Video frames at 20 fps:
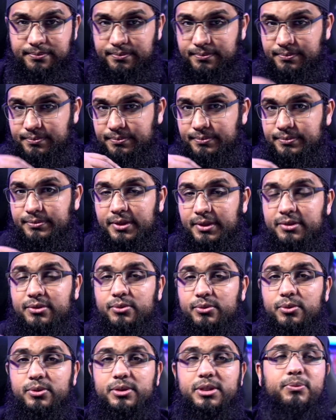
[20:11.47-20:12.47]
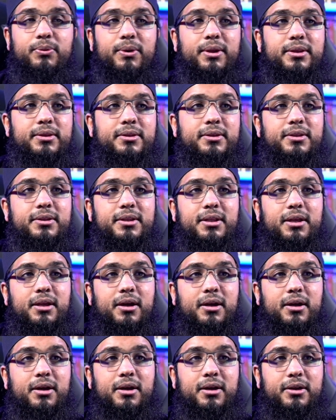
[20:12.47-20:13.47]
this is only when
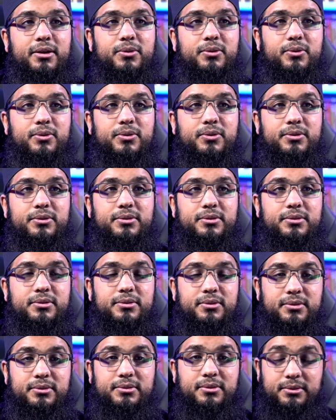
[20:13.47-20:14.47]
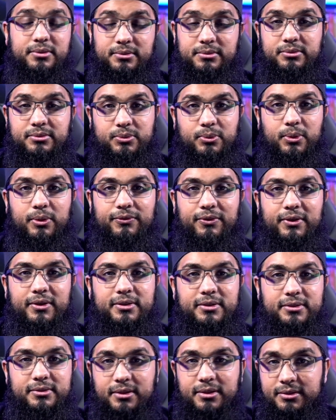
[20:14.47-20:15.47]
uh, you know the, quite
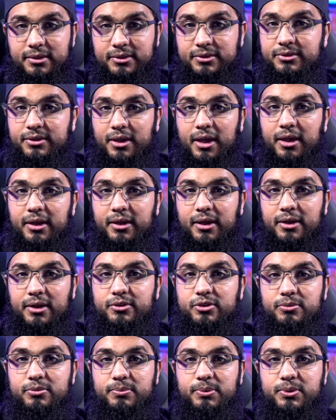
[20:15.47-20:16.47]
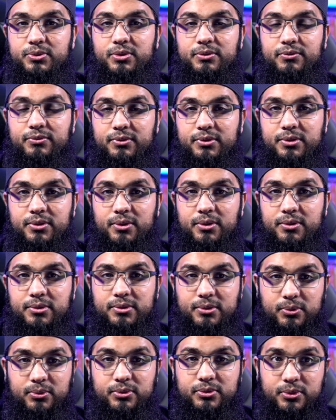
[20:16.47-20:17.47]
frankly the, the, scary attributes of
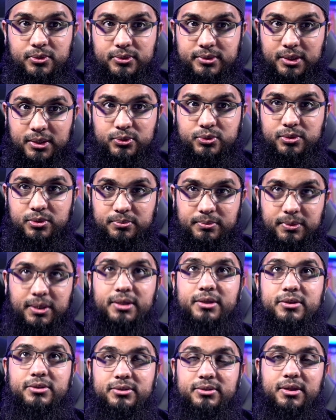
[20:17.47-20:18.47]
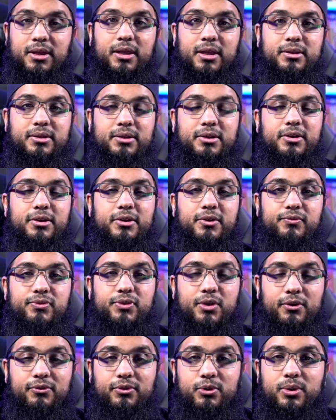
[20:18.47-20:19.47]
god those those that should make us scared
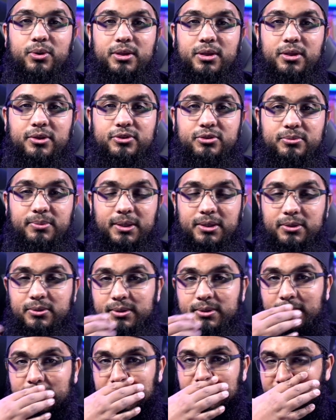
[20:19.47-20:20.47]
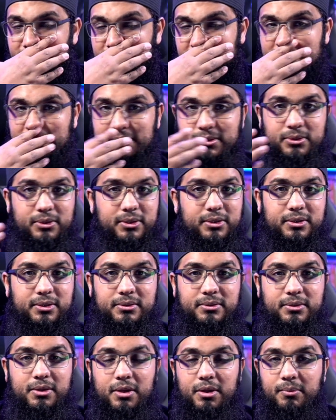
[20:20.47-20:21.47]
of who allah subhanahu wa ta'ala is and you know he
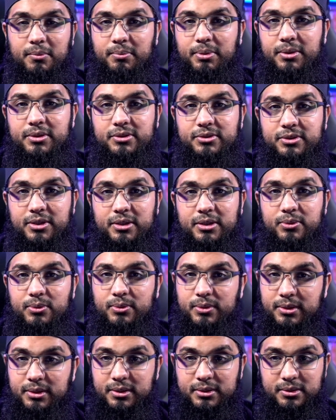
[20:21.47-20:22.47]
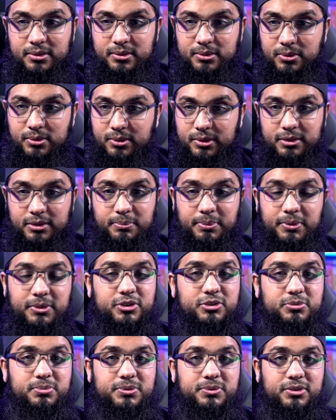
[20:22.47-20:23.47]
can punish anyone and look at the
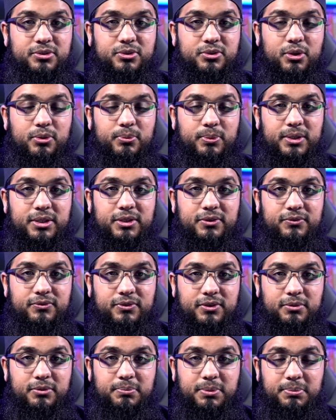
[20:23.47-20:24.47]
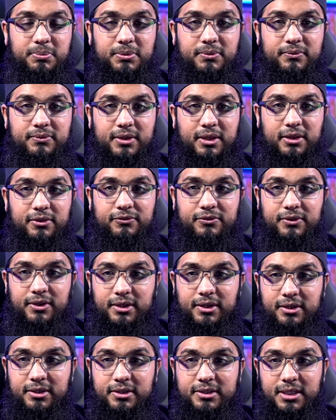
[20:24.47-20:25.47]
punishments he's got waiting for the people of the
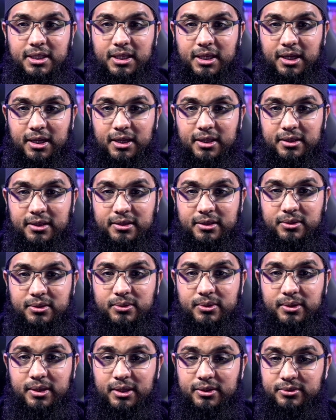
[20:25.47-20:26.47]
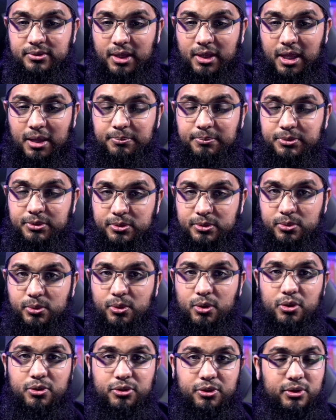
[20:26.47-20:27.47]
hellfire and you know he has
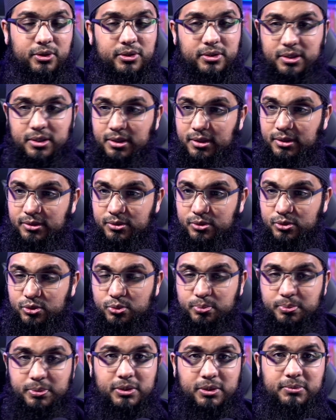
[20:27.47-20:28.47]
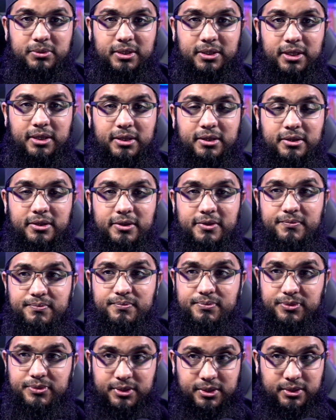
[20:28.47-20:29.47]
absolute authority he's the supreme king
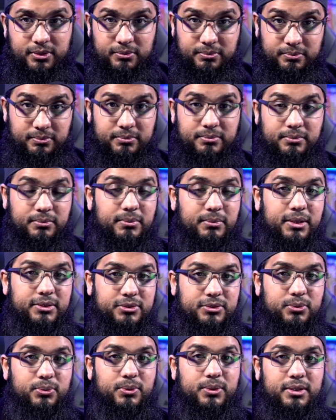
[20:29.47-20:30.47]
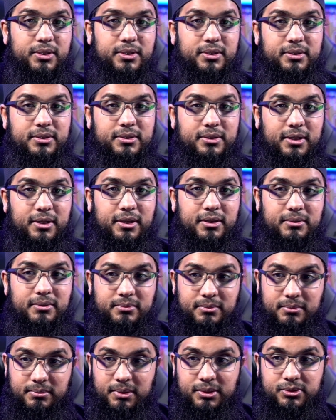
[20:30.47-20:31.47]
you know, makes you wonder, right?
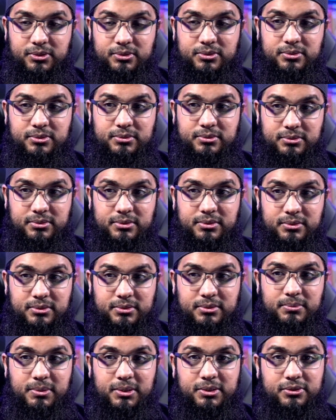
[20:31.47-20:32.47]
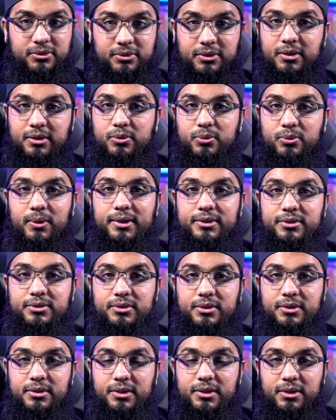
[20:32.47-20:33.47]
It makes you it makes you think
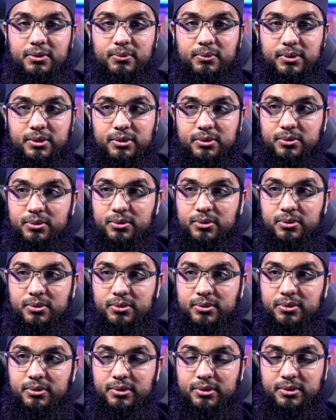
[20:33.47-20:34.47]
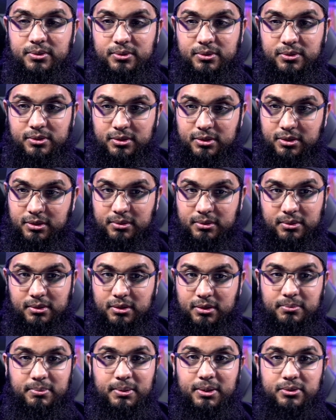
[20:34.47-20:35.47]
twice when you know you know
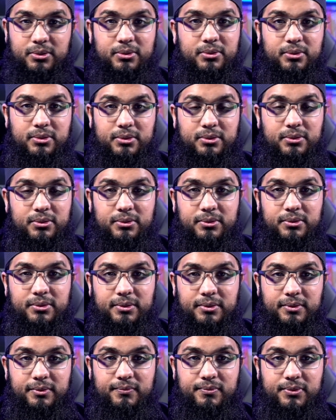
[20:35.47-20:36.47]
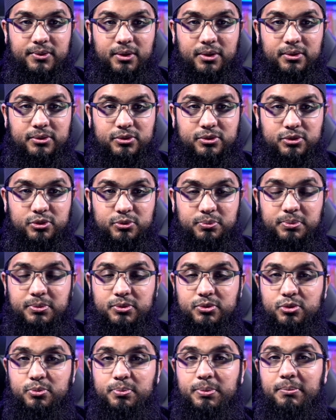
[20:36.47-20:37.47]
about the you know the
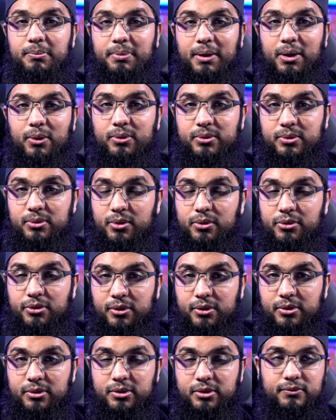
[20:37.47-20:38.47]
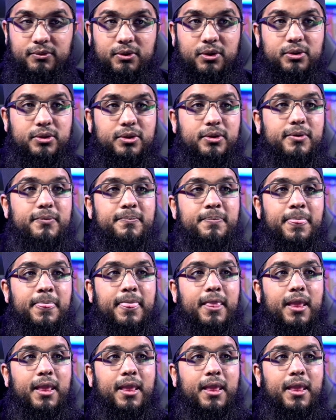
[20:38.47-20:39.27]
supreme power and authority of God.